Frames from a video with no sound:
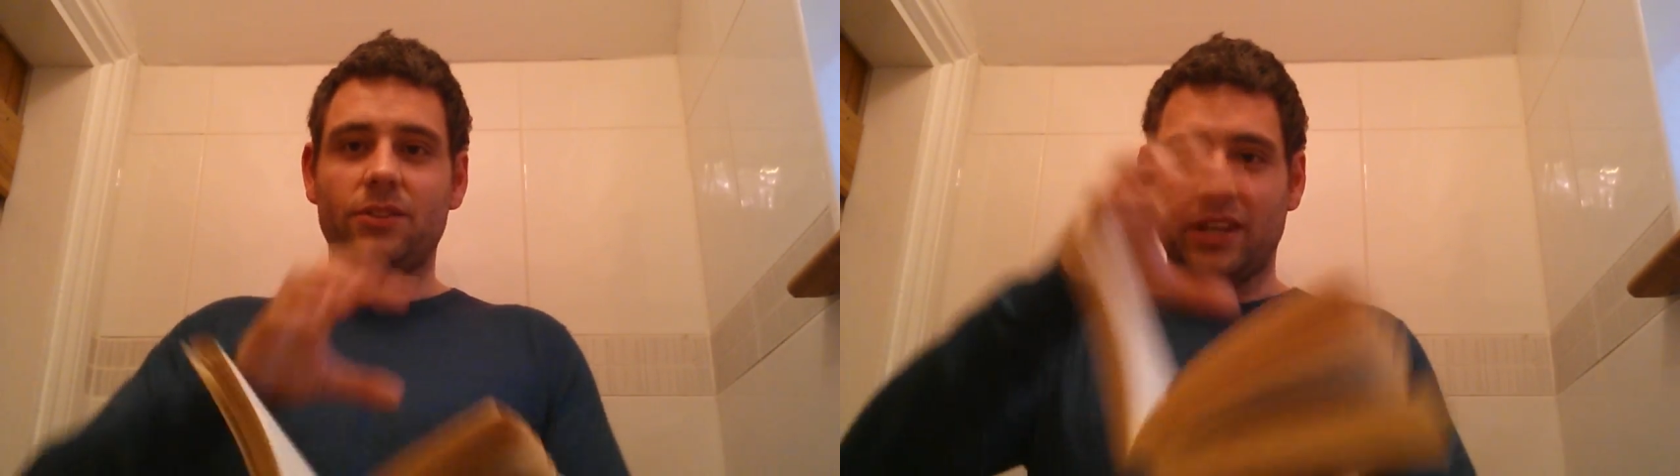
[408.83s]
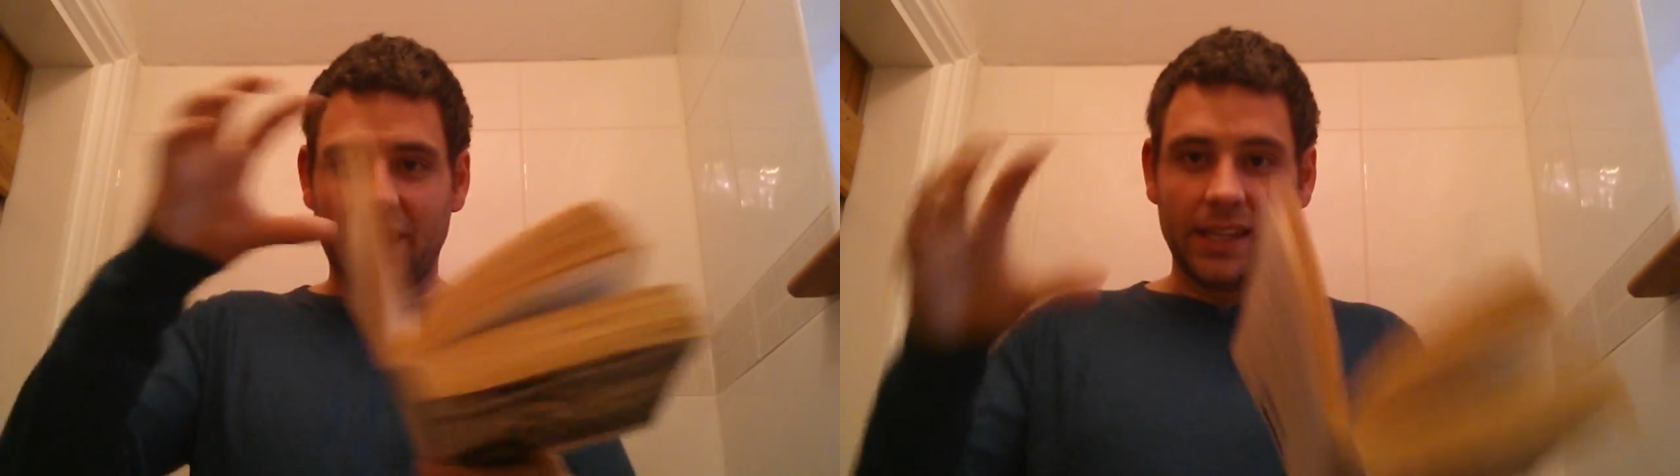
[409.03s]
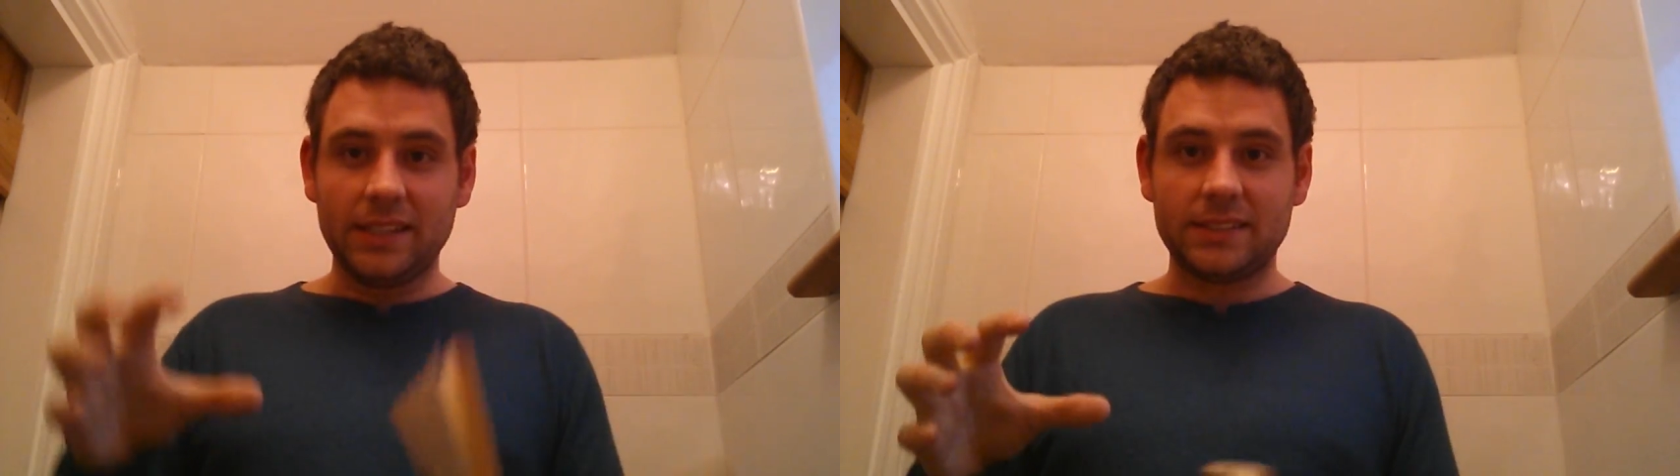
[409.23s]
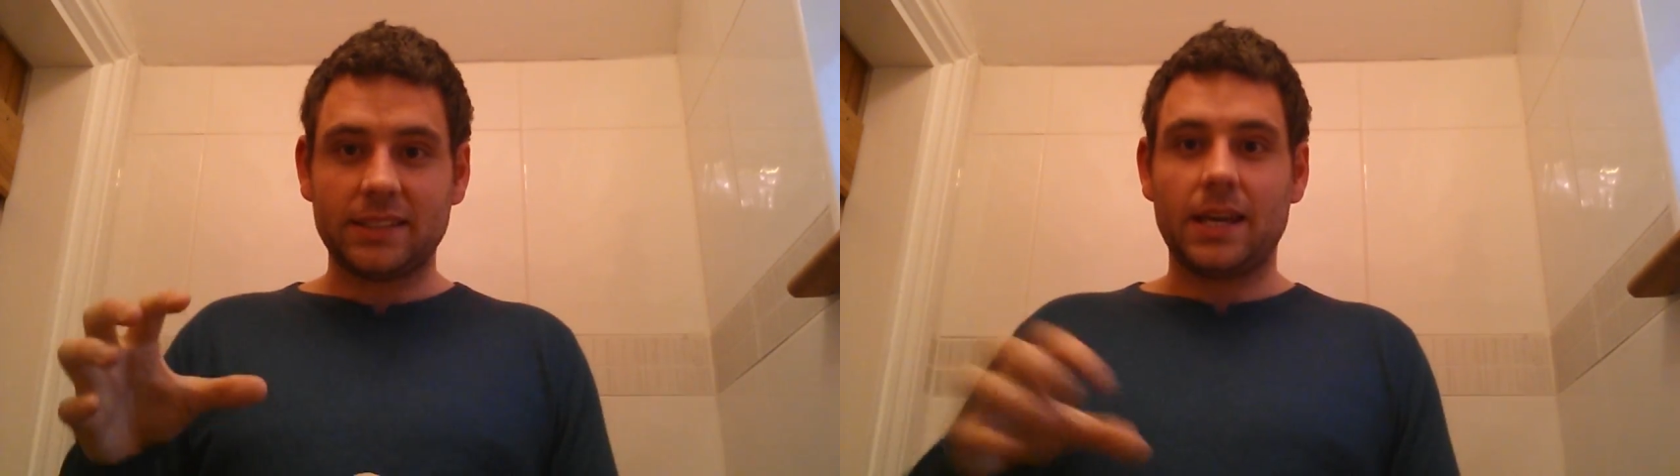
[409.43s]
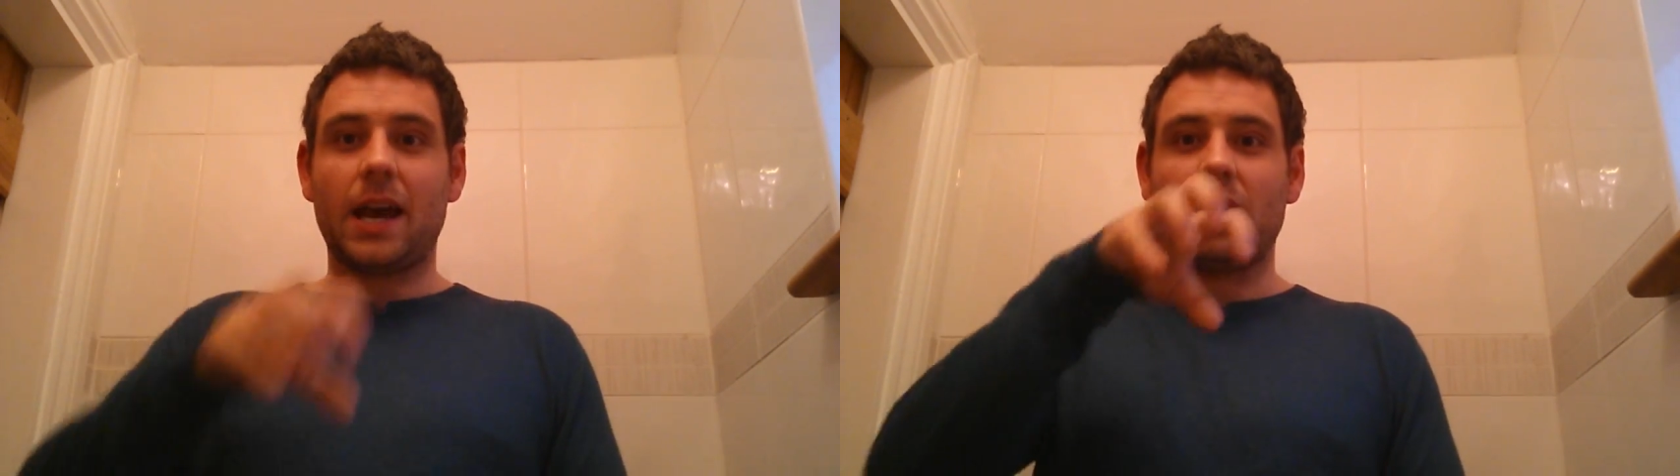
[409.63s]
The
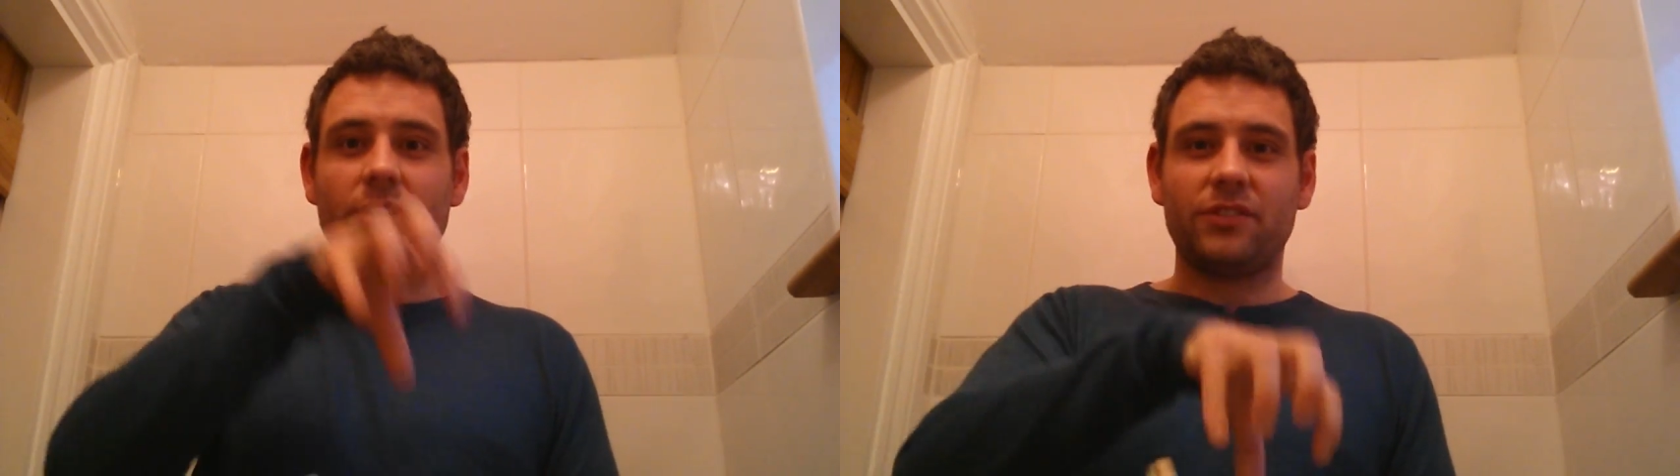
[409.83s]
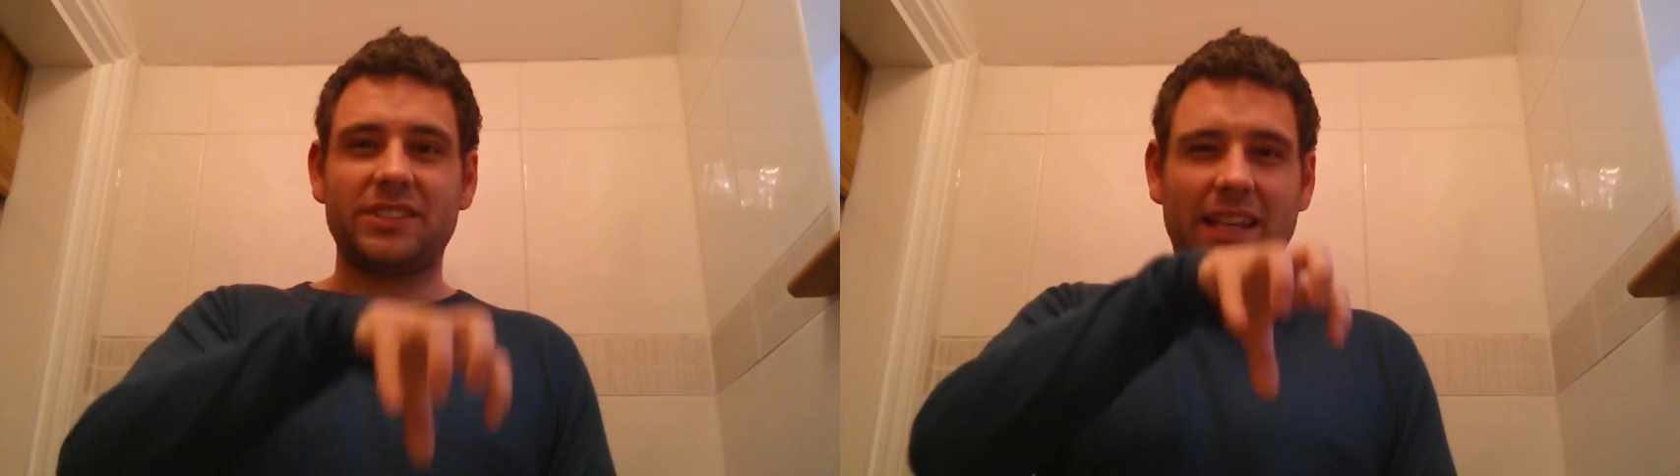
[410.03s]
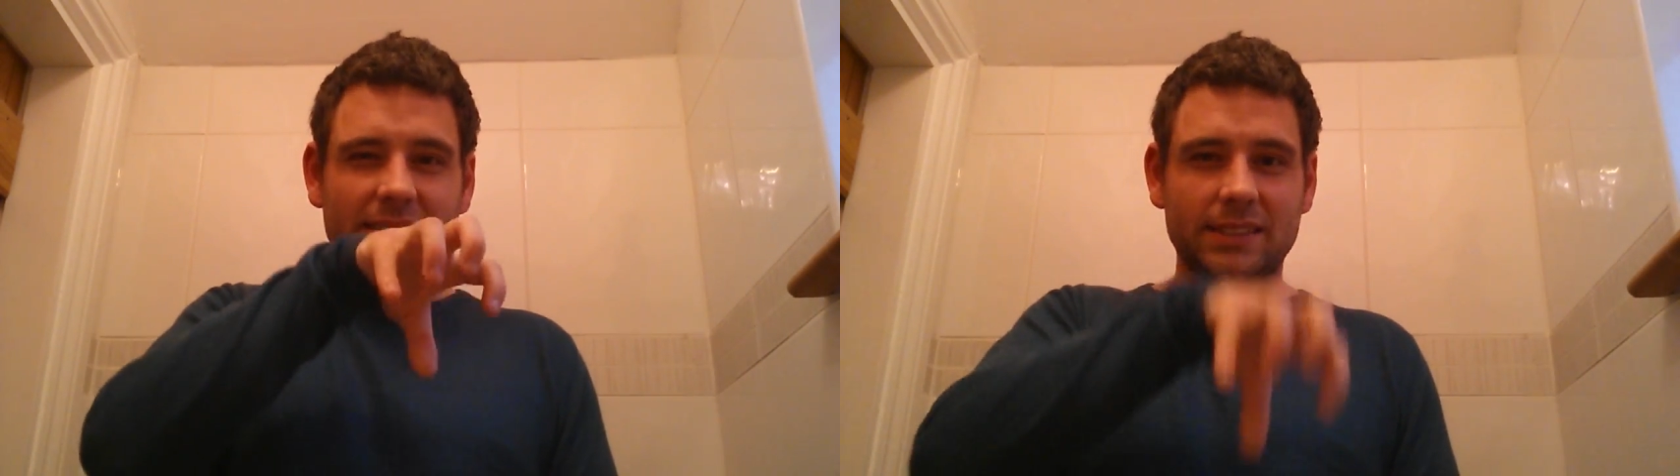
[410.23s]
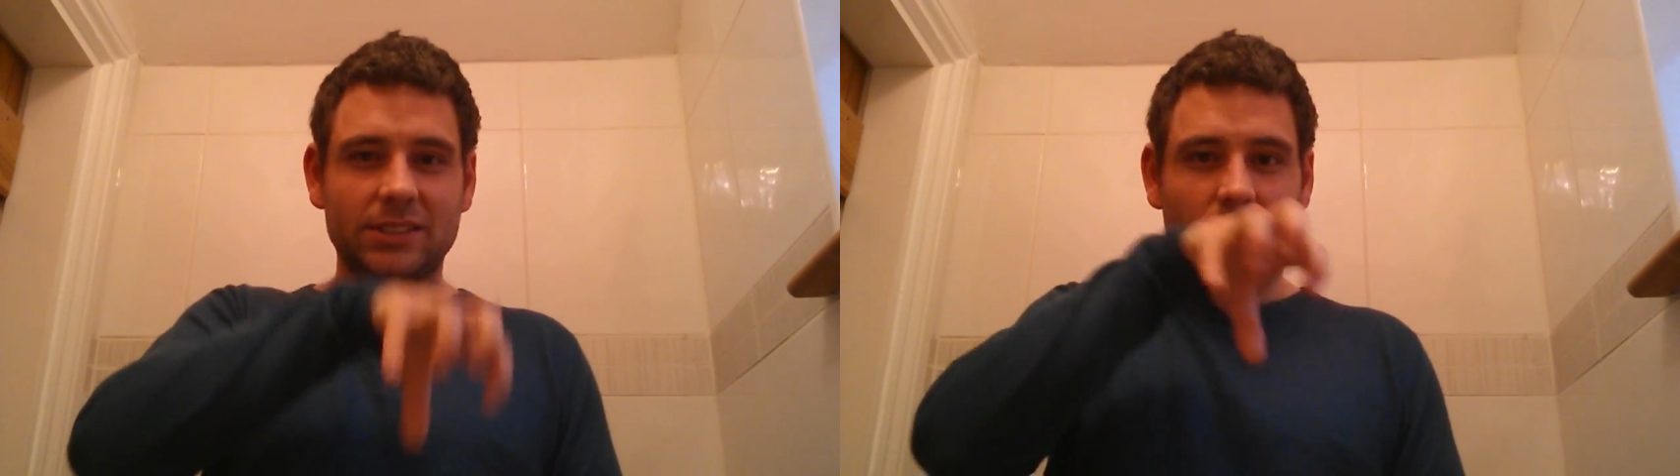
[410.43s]
heat and the sense that